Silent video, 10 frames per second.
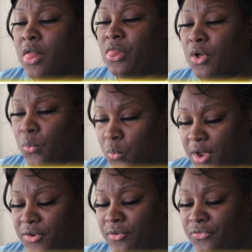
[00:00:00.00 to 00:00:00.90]
the
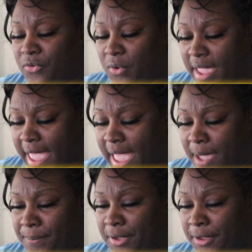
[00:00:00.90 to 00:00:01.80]
wonderful
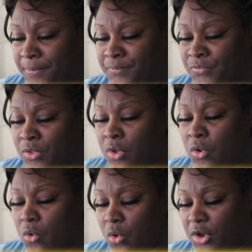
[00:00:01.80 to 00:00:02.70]
app
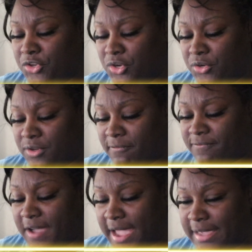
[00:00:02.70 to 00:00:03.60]
on your
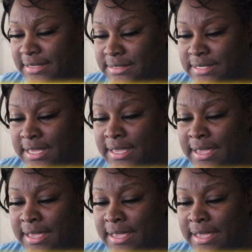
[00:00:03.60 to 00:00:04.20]
device,